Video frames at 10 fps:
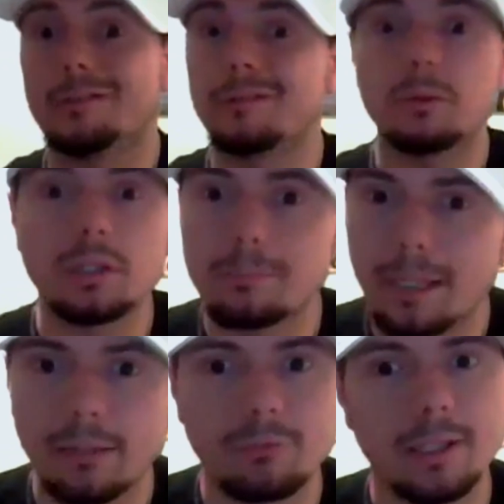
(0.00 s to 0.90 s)
Jr. in the
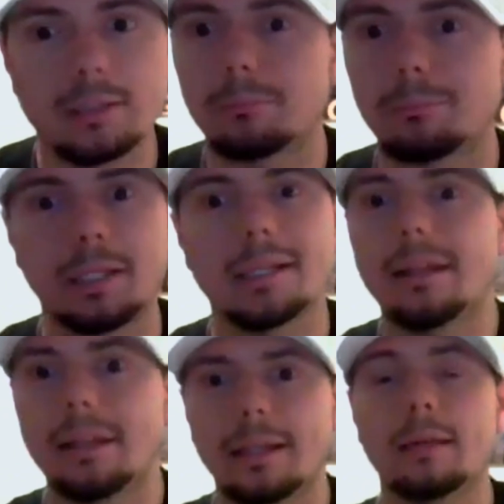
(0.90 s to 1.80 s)
main event, but they didn't.